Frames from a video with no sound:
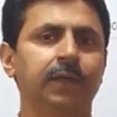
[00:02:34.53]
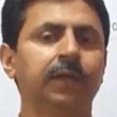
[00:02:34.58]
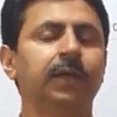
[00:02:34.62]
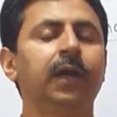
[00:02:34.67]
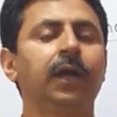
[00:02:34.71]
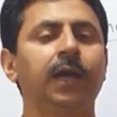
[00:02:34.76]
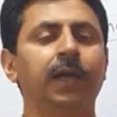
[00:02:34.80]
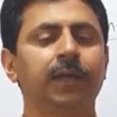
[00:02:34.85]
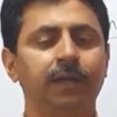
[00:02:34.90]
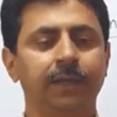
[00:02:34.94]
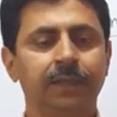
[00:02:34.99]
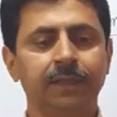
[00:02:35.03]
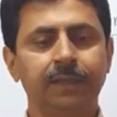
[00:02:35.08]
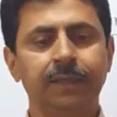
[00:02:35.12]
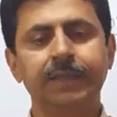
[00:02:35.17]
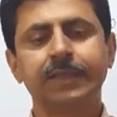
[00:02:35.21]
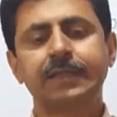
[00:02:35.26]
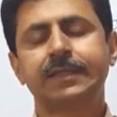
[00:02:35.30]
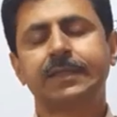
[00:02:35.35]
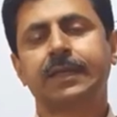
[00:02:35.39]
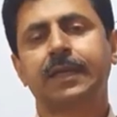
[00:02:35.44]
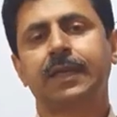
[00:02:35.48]
And in
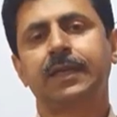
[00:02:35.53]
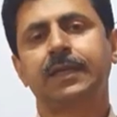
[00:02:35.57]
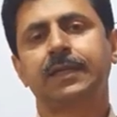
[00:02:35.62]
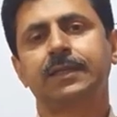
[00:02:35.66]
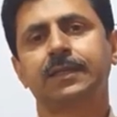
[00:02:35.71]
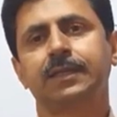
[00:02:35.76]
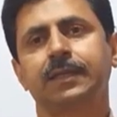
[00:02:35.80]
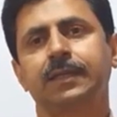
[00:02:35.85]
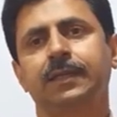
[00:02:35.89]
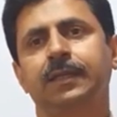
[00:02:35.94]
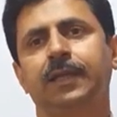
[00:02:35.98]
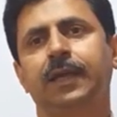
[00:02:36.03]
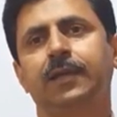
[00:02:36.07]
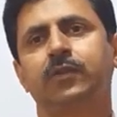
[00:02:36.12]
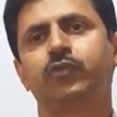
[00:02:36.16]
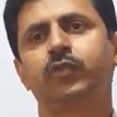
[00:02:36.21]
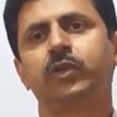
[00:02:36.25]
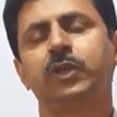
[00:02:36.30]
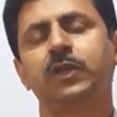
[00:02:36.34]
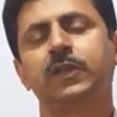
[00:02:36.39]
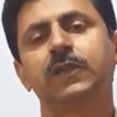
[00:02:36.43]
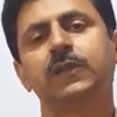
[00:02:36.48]
this case, in
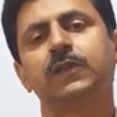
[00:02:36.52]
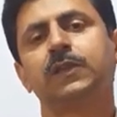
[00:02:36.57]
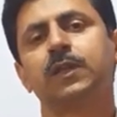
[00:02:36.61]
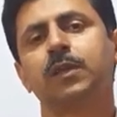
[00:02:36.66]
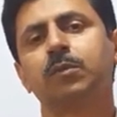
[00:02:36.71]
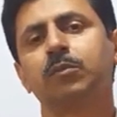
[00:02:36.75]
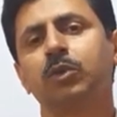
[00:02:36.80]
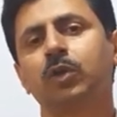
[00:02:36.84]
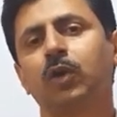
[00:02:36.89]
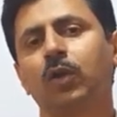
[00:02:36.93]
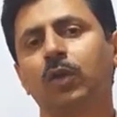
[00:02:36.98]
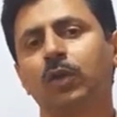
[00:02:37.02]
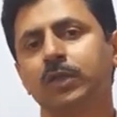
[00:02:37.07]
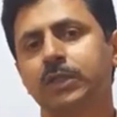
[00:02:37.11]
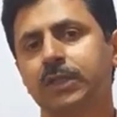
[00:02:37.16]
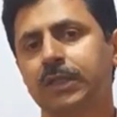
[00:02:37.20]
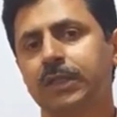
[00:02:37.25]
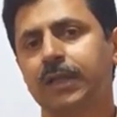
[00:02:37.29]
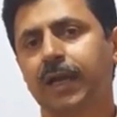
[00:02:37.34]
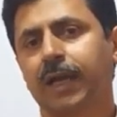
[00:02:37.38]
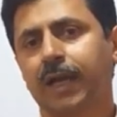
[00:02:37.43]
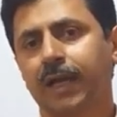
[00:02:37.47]
HVDC terminology,
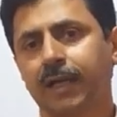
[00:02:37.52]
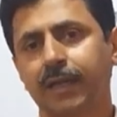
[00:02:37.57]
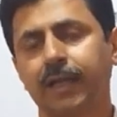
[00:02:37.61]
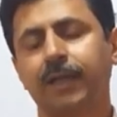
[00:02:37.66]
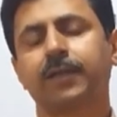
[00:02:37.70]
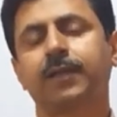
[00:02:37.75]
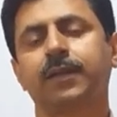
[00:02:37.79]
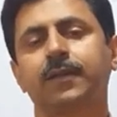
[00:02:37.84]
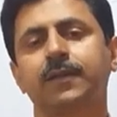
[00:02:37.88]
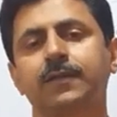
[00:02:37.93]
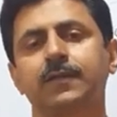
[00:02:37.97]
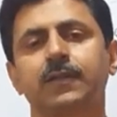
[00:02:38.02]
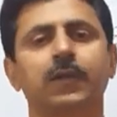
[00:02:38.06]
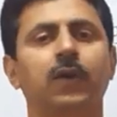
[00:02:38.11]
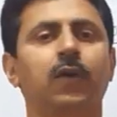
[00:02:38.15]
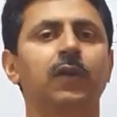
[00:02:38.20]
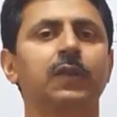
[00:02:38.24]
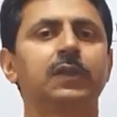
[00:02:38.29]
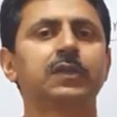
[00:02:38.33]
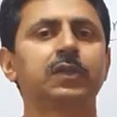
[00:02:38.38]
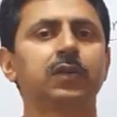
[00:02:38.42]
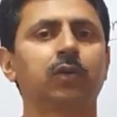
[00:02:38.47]
the conductor is
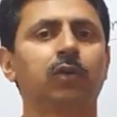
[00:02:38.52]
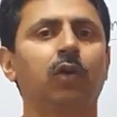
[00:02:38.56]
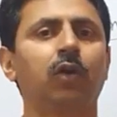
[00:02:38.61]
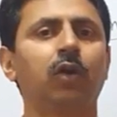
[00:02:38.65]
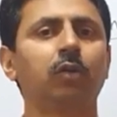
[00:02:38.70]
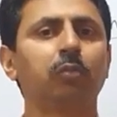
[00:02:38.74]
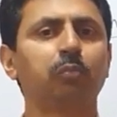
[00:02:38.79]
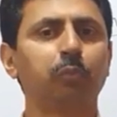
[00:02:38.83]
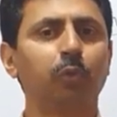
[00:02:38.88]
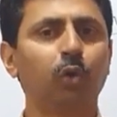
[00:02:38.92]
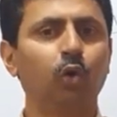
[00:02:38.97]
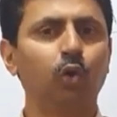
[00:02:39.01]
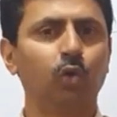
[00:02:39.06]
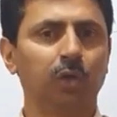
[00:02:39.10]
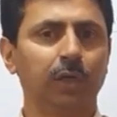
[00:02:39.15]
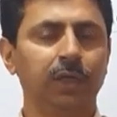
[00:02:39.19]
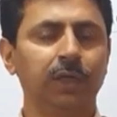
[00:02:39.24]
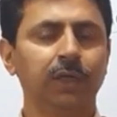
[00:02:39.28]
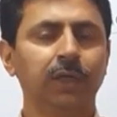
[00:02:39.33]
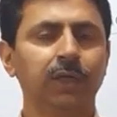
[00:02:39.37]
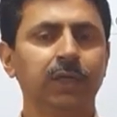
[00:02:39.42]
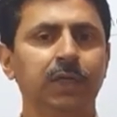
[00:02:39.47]
also called pole.
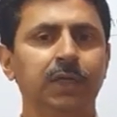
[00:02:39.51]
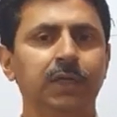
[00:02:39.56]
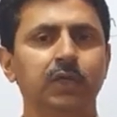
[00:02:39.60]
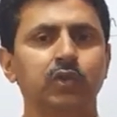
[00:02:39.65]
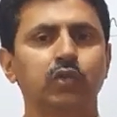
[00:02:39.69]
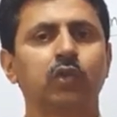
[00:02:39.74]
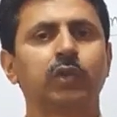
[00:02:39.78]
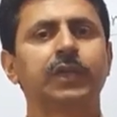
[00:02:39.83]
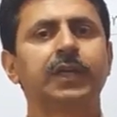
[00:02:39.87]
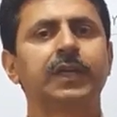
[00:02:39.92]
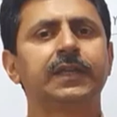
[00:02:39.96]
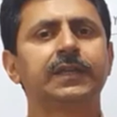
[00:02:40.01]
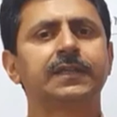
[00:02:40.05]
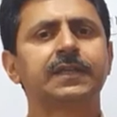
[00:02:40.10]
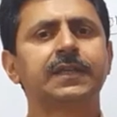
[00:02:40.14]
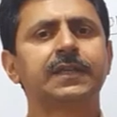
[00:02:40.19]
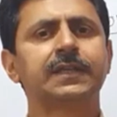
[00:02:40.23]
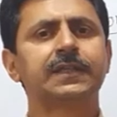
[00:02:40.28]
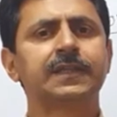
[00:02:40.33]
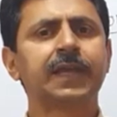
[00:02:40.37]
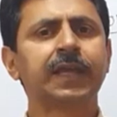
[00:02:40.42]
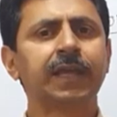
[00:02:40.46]
So there is a
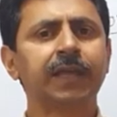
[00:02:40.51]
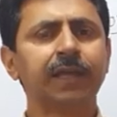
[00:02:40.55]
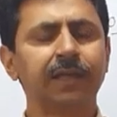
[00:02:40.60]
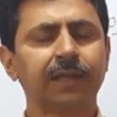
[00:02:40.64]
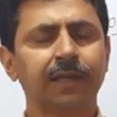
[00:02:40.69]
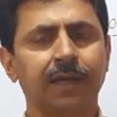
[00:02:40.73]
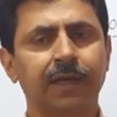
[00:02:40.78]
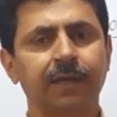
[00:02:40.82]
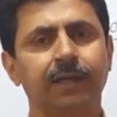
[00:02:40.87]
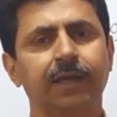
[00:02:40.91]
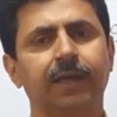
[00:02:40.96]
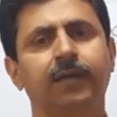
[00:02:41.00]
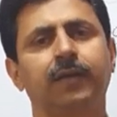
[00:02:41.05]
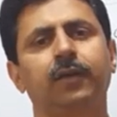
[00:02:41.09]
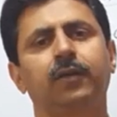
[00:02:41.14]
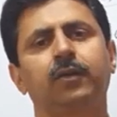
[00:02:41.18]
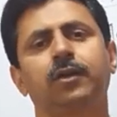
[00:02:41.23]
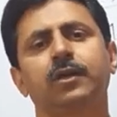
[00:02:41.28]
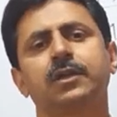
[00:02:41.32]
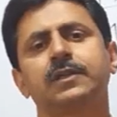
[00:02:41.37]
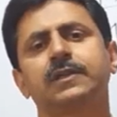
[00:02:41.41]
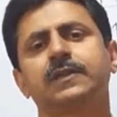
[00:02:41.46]
single conductor
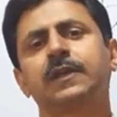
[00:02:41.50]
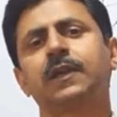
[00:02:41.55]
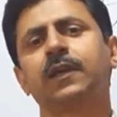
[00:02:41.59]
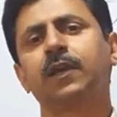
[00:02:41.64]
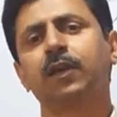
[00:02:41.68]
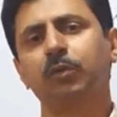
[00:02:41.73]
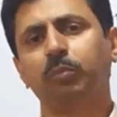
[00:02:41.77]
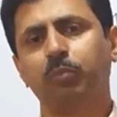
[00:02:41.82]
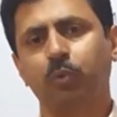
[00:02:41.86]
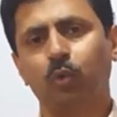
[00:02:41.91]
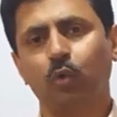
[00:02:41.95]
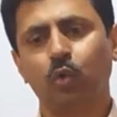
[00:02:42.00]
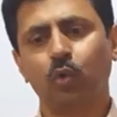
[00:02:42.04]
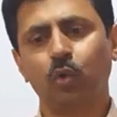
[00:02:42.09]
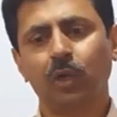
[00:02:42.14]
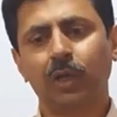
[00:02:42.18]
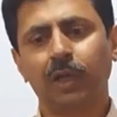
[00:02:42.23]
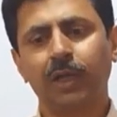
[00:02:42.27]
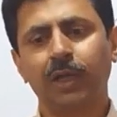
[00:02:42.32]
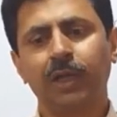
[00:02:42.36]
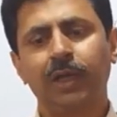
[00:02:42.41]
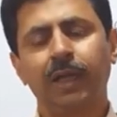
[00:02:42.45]
or single pole,
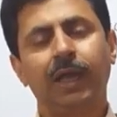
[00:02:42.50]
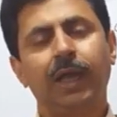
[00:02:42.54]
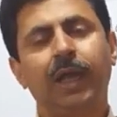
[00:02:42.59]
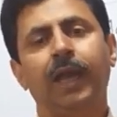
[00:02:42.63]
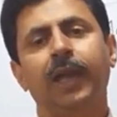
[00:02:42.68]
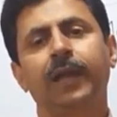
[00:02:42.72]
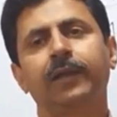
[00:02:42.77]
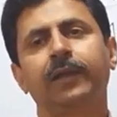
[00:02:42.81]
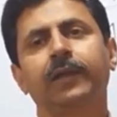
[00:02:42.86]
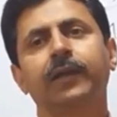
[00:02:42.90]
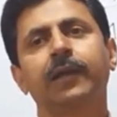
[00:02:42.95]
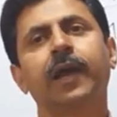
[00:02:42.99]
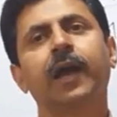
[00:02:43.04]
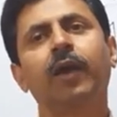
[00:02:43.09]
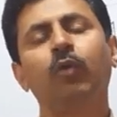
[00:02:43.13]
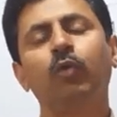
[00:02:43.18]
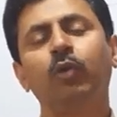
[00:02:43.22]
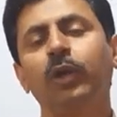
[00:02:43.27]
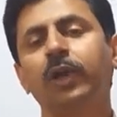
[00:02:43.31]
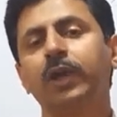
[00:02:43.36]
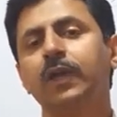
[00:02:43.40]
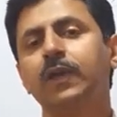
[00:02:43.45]
and
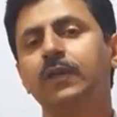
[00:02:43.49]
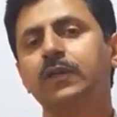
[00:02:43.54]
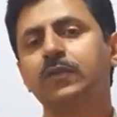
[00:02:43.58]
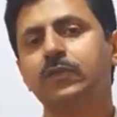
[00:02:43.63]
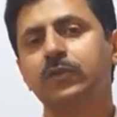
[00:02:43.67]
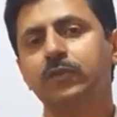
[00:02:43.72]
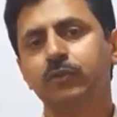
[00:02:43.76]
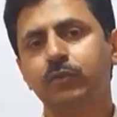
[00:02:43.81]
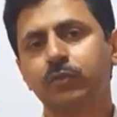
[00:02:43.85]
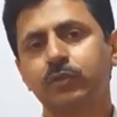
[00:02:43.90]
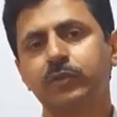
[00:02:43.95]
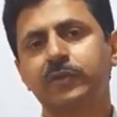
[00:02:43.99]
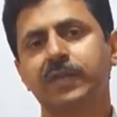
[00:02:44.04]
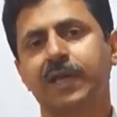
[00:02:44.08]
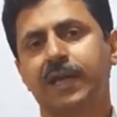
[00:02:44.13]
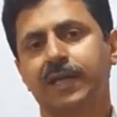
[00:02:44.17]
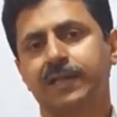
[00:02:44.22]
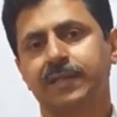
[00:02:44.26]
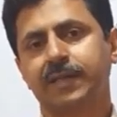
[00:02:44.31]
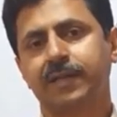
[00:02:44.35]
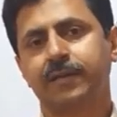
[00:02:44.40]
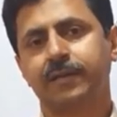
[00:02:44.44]
ground is used
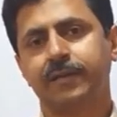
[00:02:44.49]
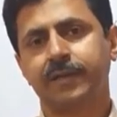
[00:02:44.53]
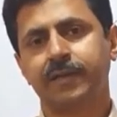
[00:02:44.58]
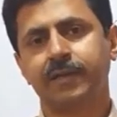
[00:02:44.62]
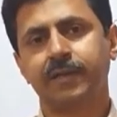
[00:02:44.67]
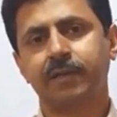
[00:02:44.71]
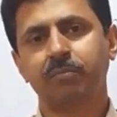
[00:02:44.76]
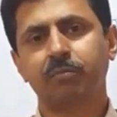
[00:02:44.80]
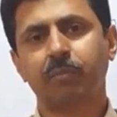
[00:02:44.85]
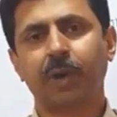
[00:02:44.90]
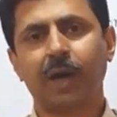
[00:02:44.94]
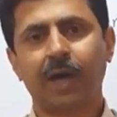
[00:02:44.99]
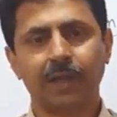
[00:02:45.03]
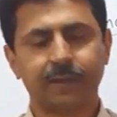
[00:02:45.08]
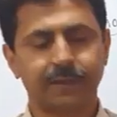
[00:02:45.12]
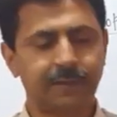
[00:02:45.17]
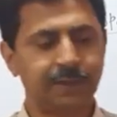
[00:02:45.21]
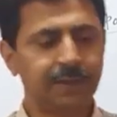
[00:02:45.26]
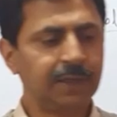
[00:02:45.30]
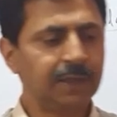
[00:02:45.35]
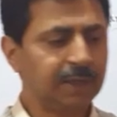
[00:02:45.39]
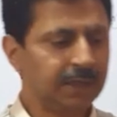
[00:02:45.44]
as a return path.
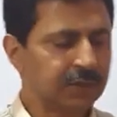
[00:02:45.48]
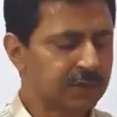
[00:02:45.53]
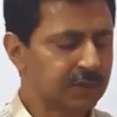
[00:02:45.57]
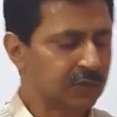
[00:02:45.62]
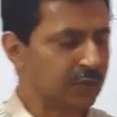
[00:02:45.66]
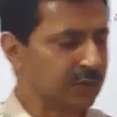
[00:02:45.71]
So